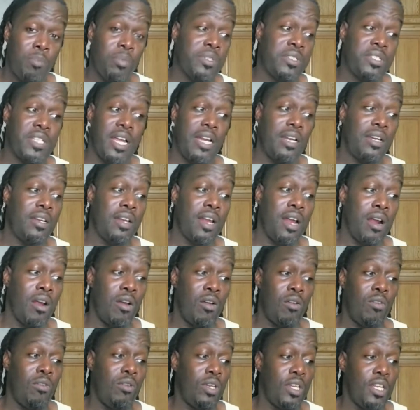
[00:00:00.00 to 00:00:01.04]

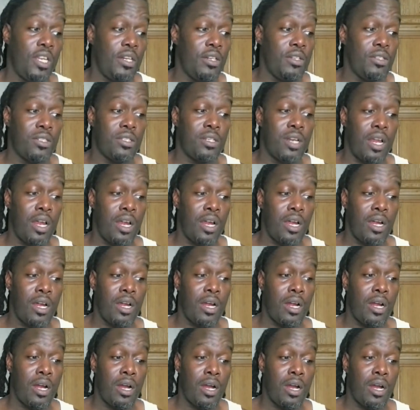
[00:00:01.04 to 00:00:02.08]
protecting our own leaders and
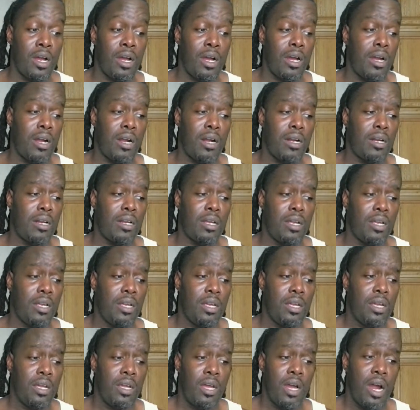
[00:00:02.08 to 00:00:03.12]

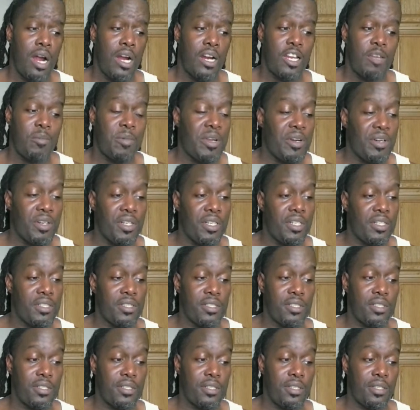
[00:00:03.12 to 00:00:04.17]
our
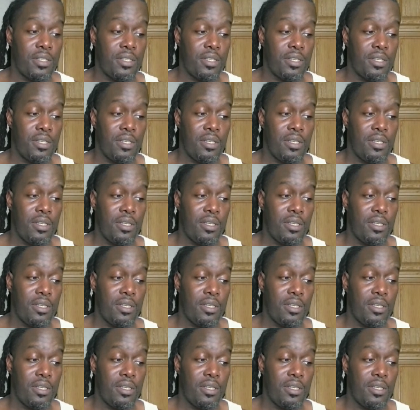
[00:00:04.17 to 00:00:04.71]
communities.